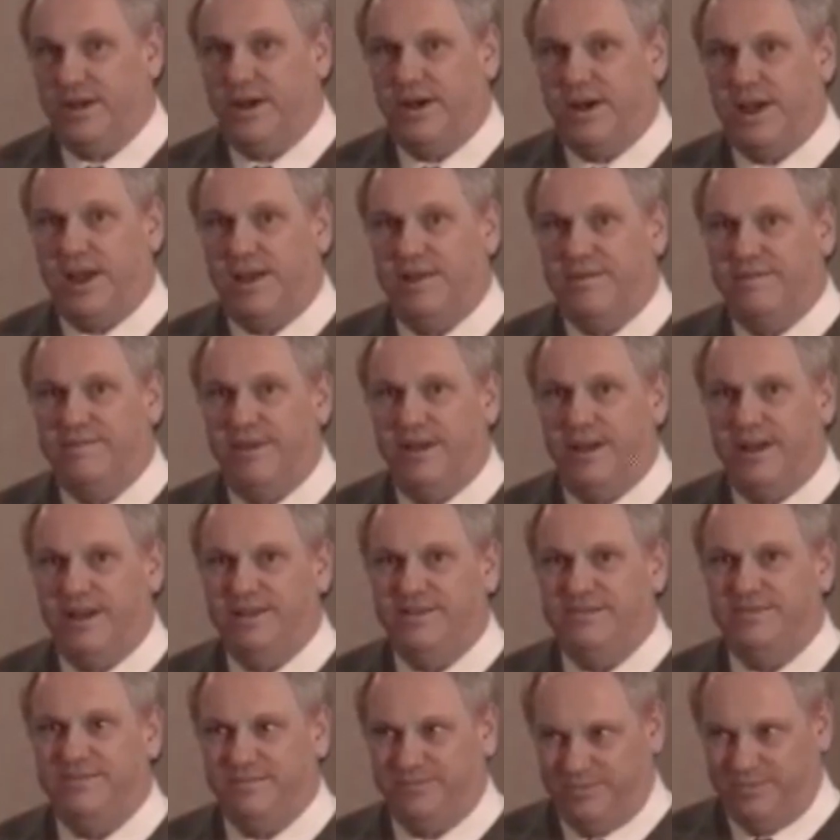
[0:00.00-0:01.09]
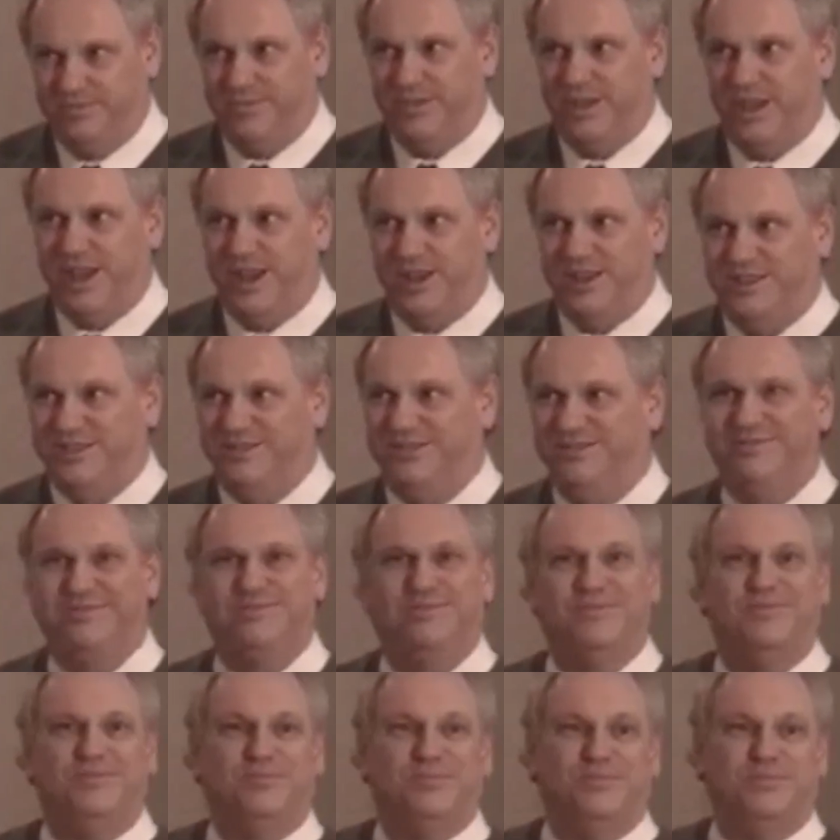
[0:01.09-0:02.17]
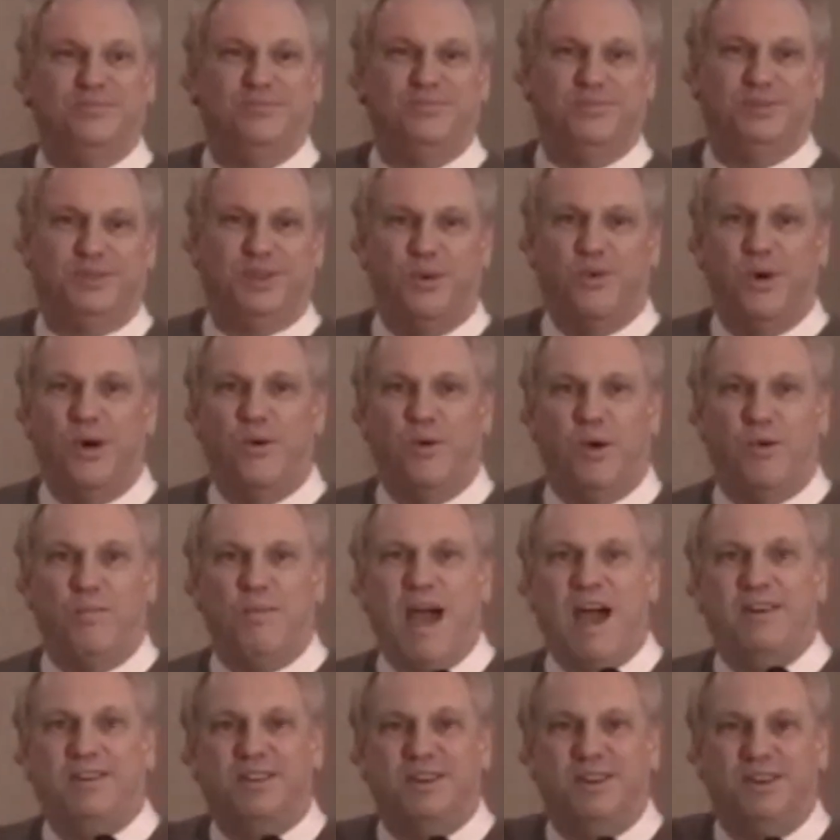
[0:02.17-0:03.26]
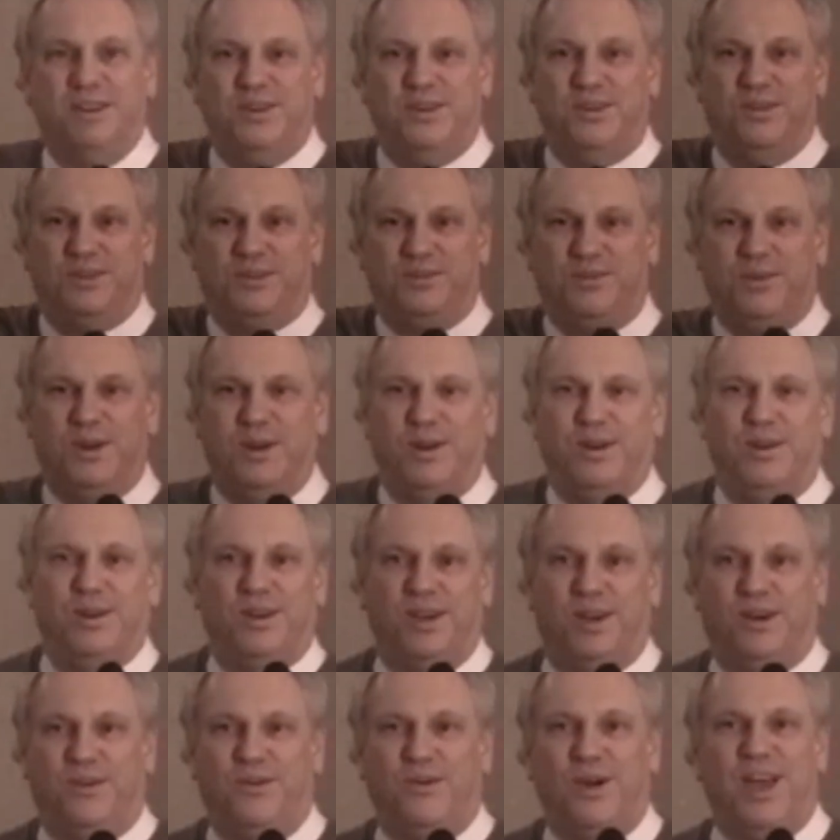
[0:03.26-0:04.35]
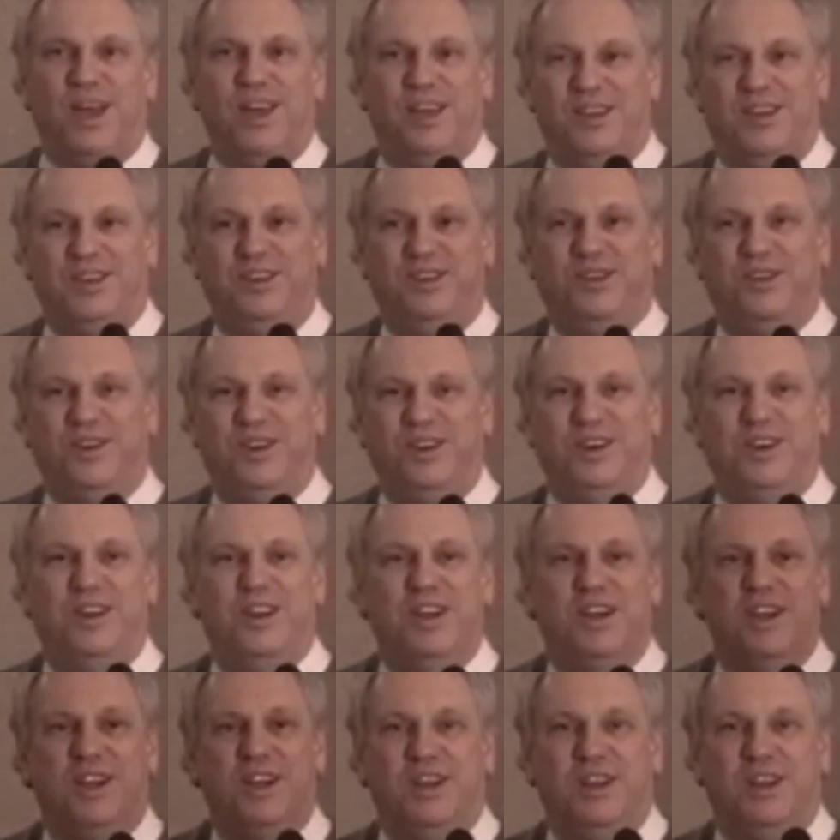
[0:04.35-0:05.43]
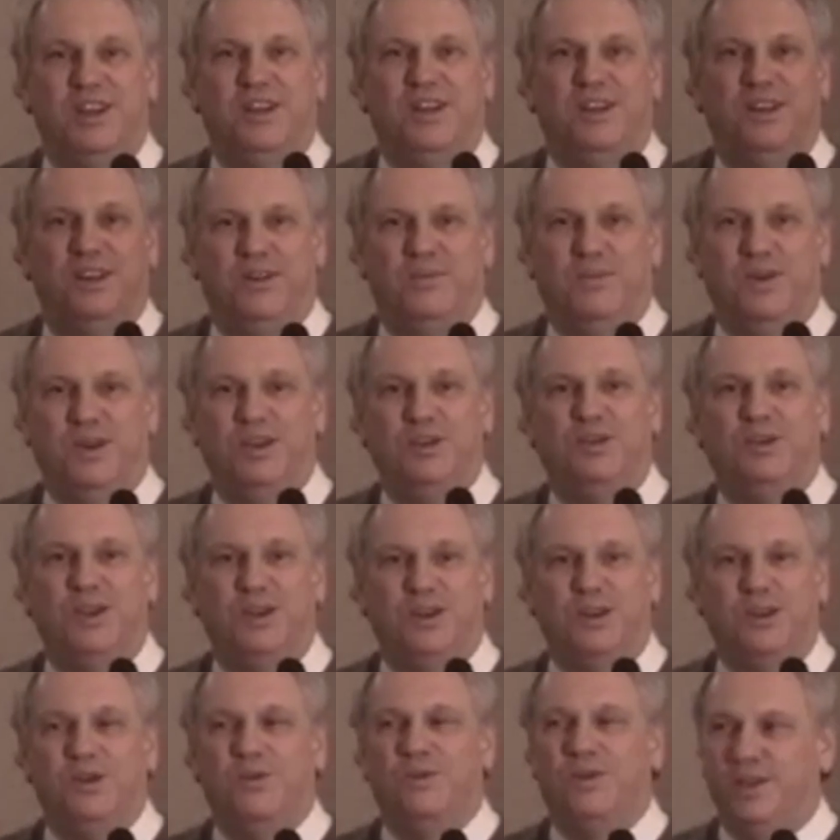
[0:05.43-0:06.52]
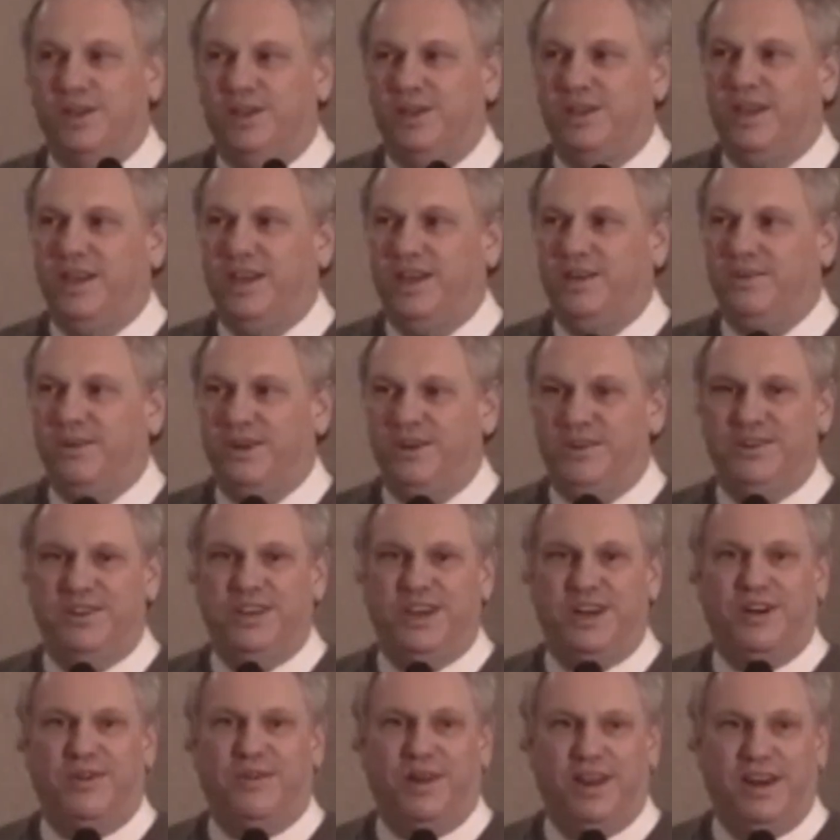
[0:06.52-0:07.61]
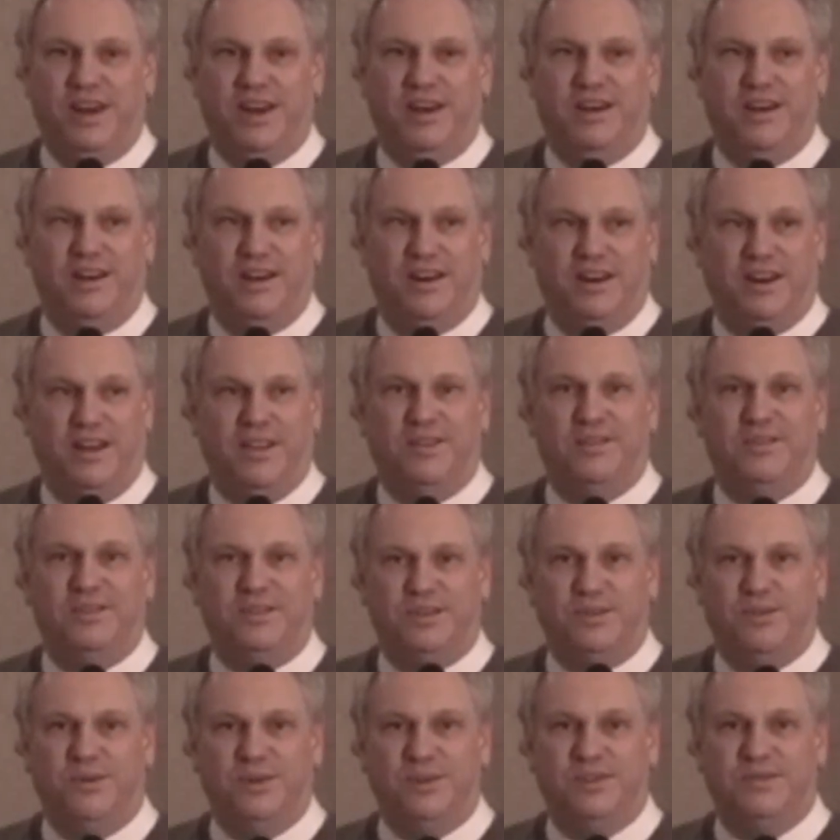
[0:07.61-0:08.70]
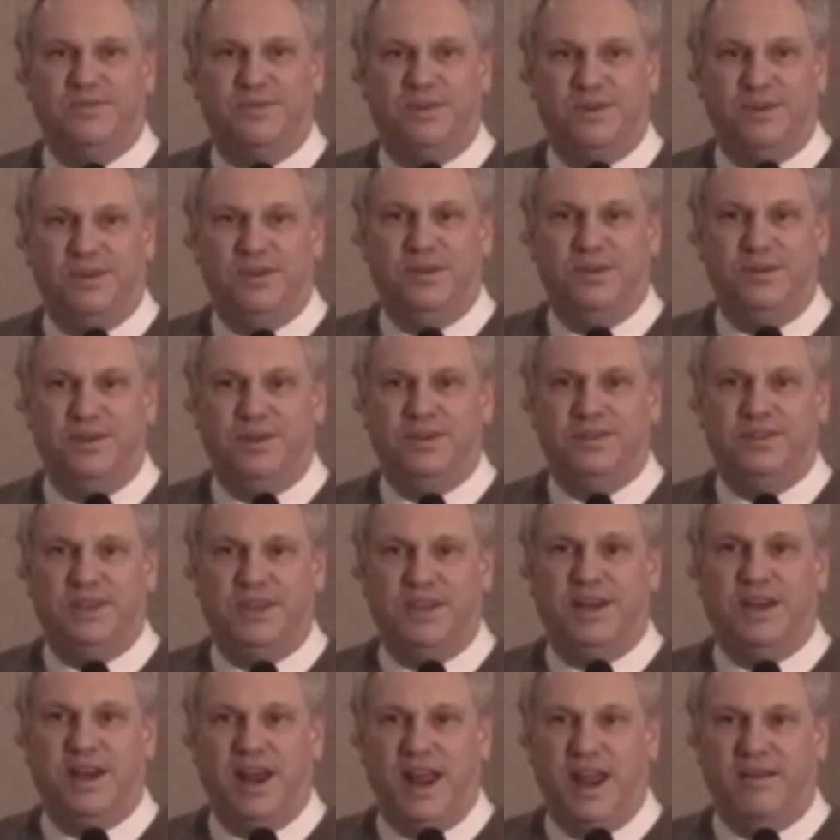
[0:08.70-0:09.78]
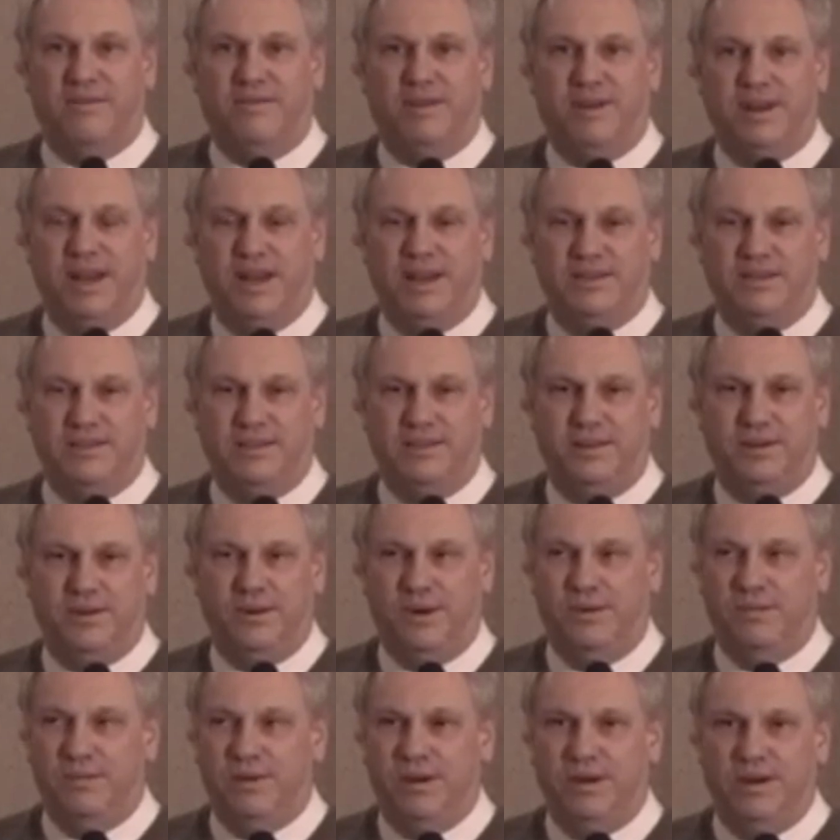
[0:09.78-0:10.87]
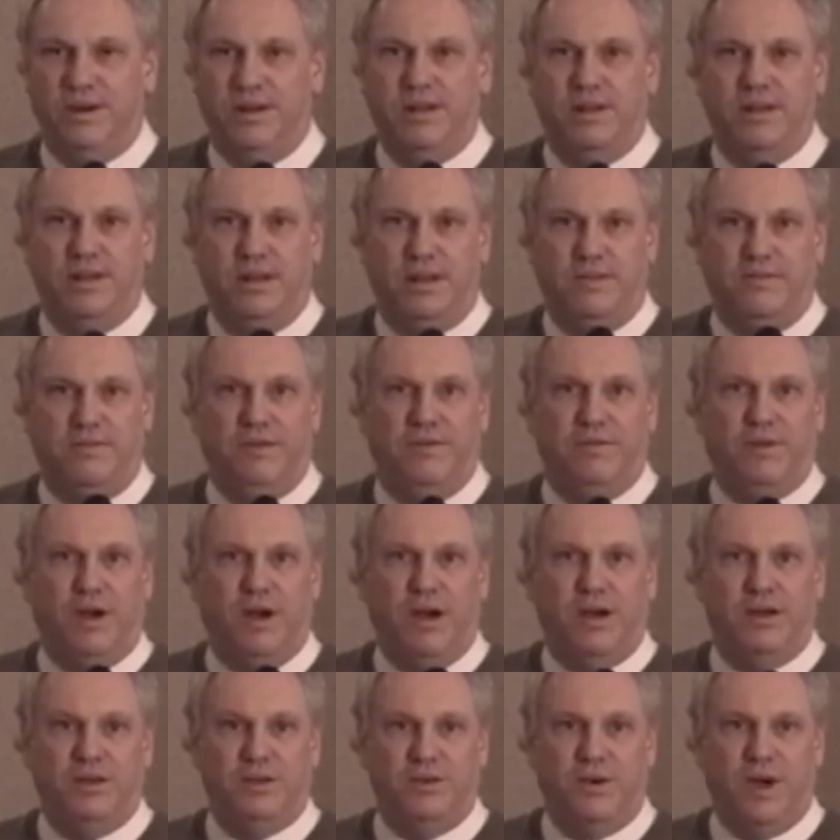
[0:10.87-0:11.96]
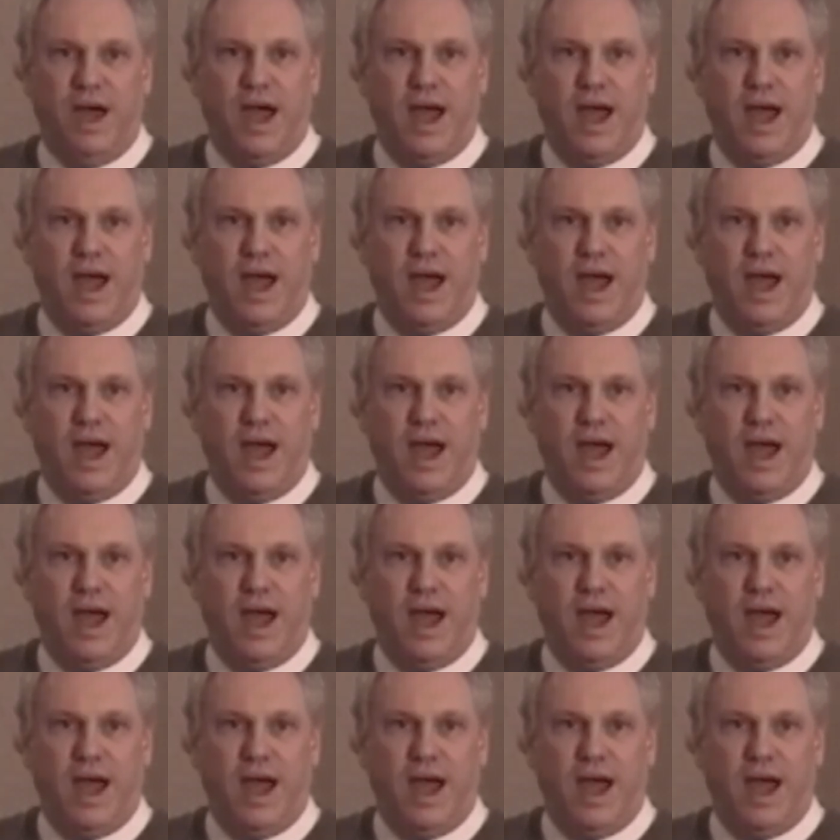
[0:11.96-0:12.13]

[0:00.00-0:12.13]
Okay, fine, thanks. So what we're about to do is we're going to look at a way you can, what you can do with a lead when you generate it. Another source for you is to get an advertising agreement. If you've gone to a